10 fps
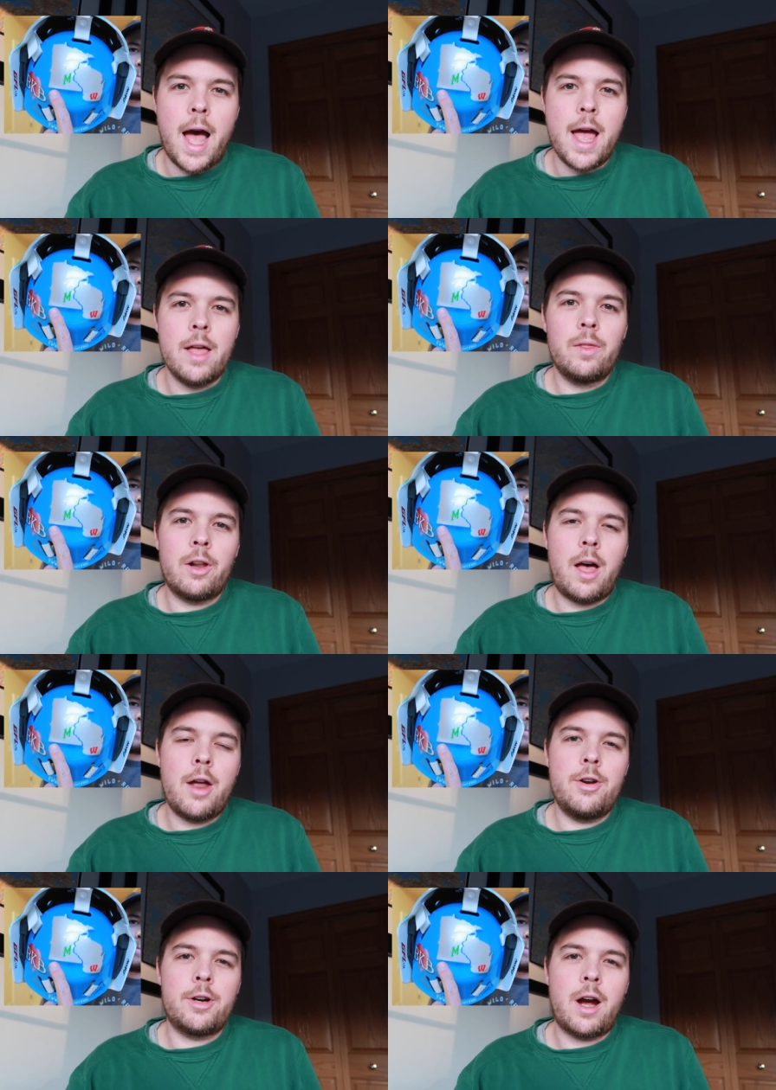uh, little
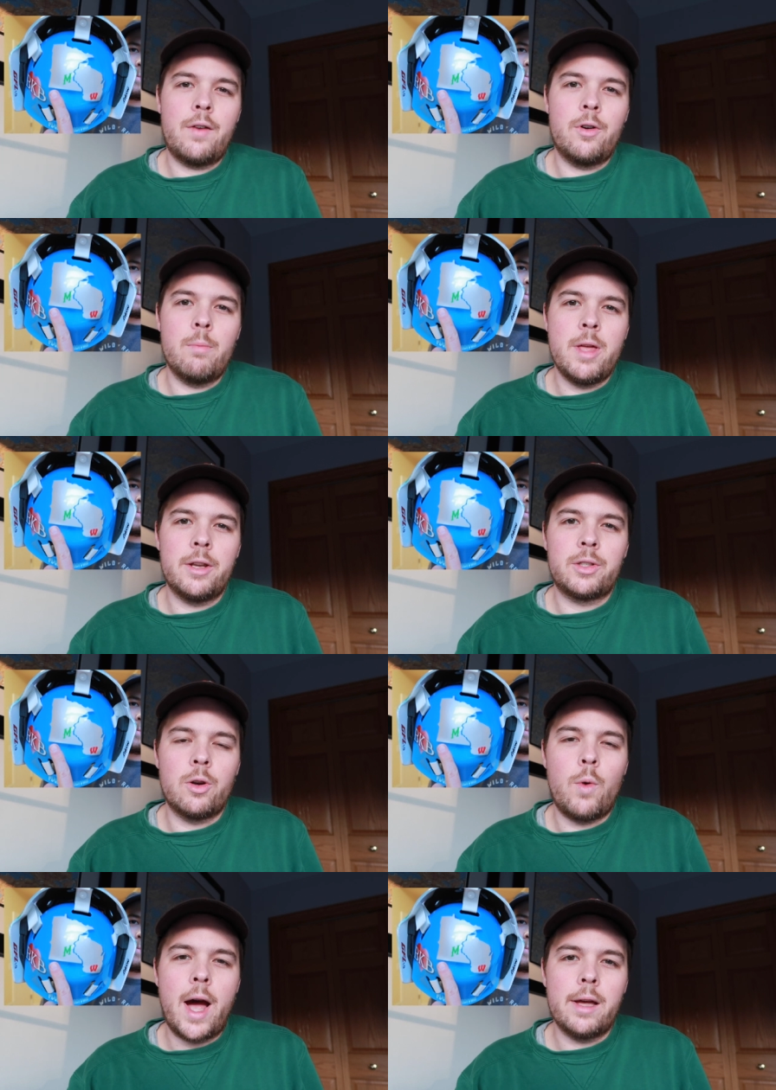undercover
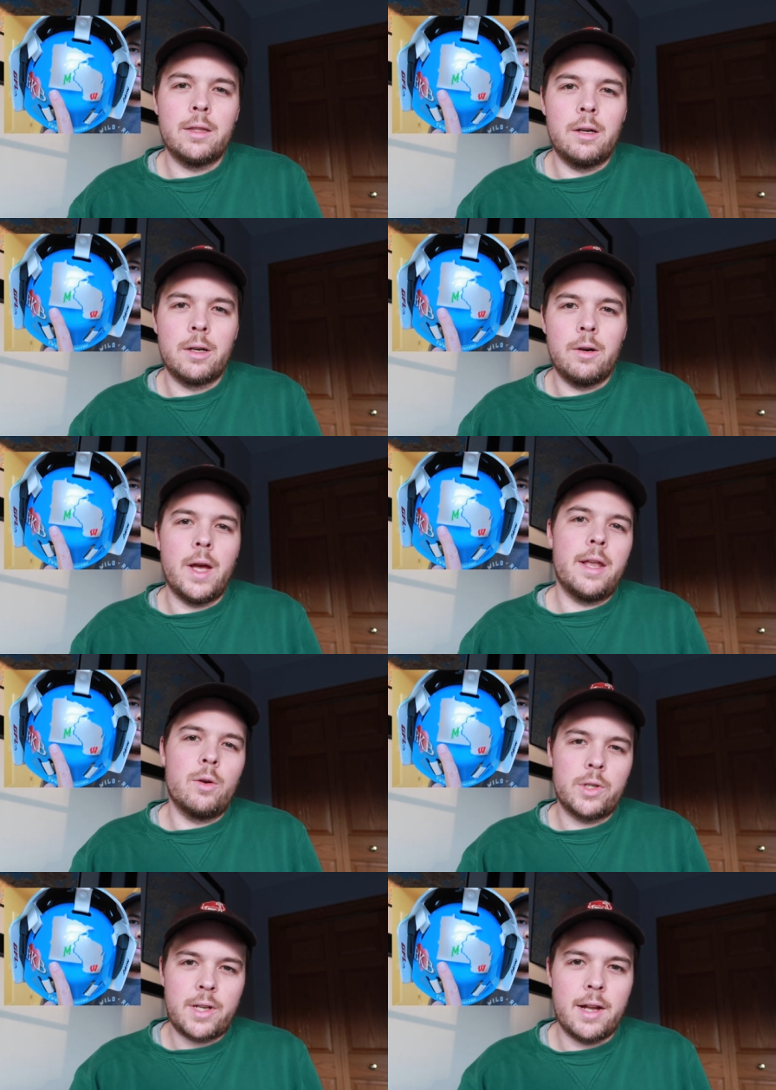Minnesota Wild logo and
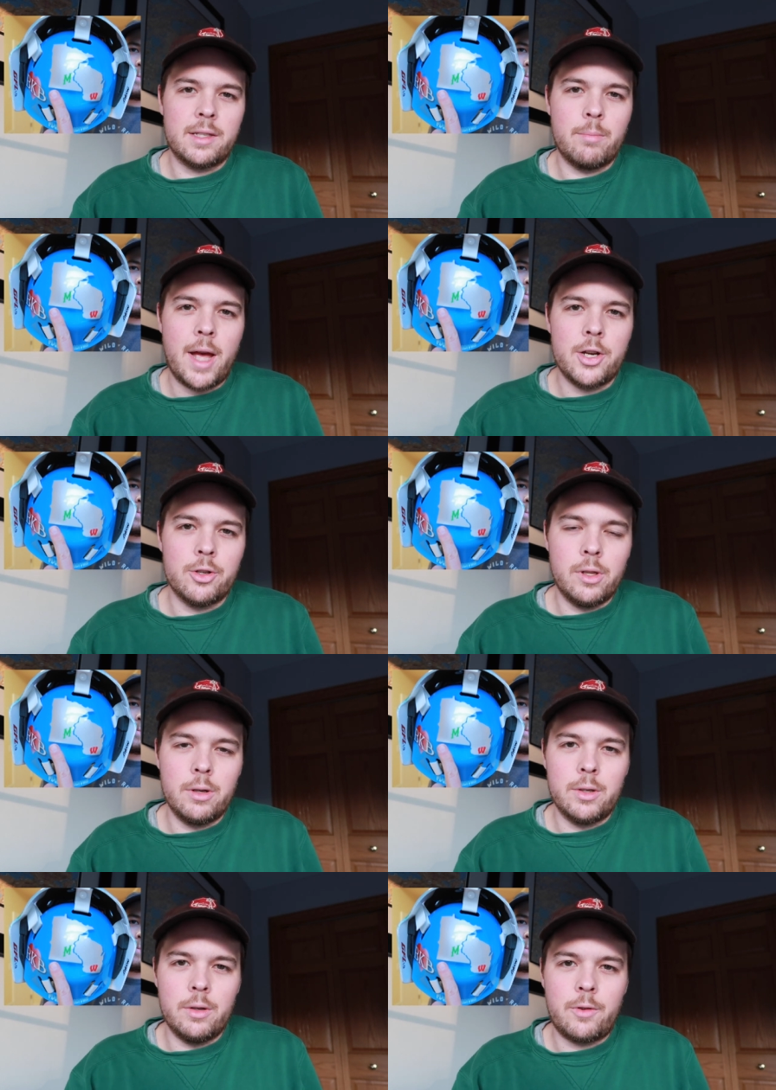a Wisconsin Badger
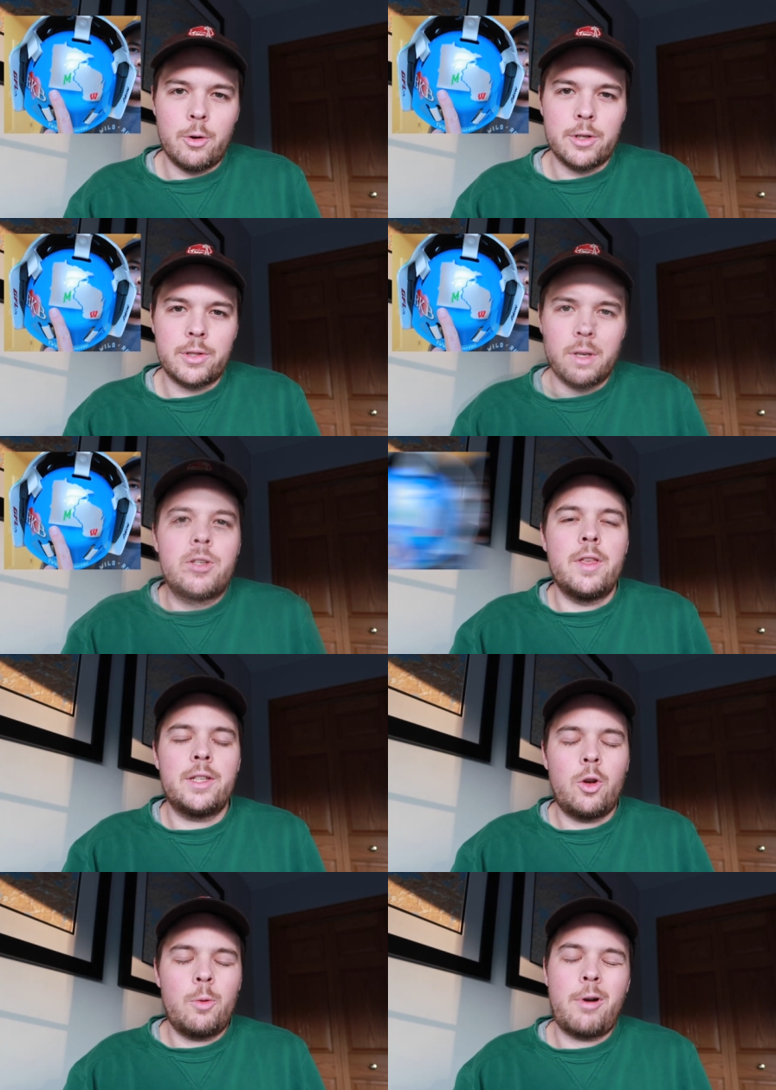logo, of course. So
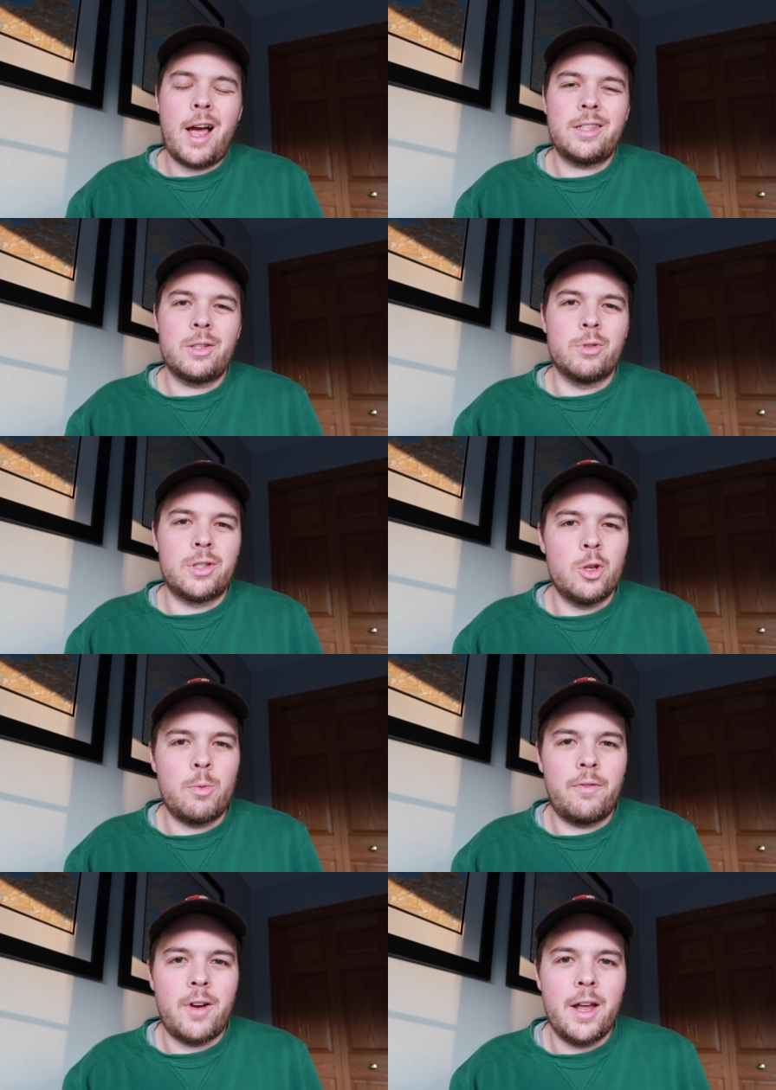this whole process was
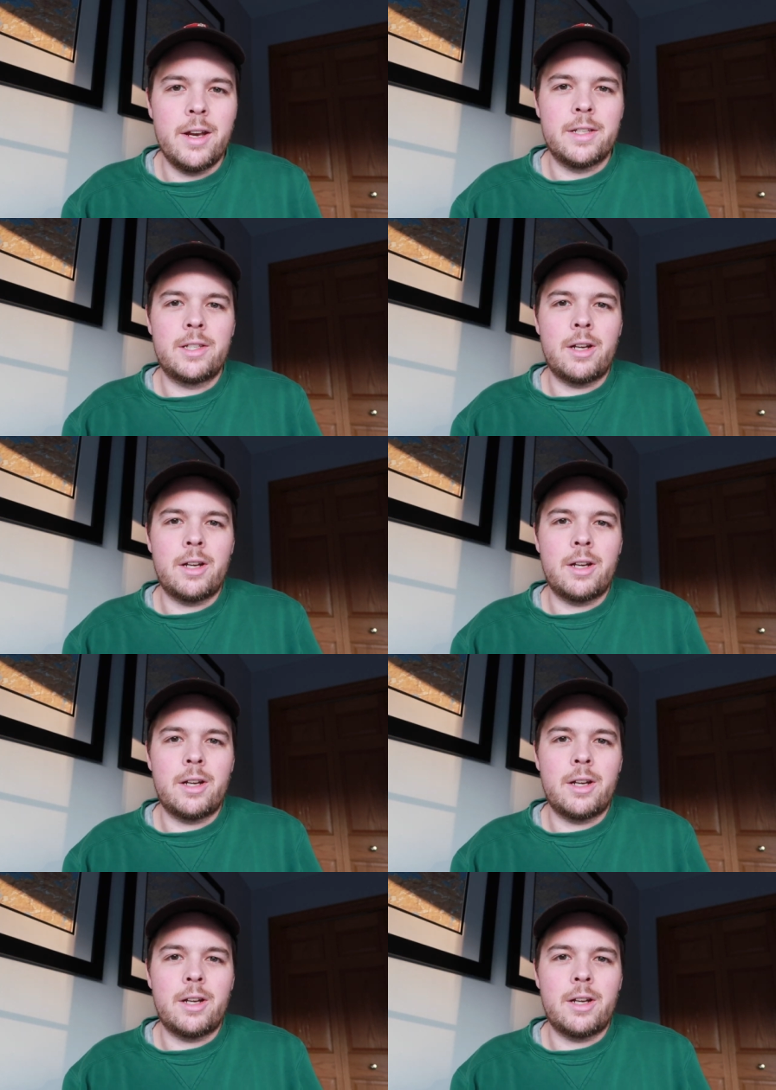super fun. It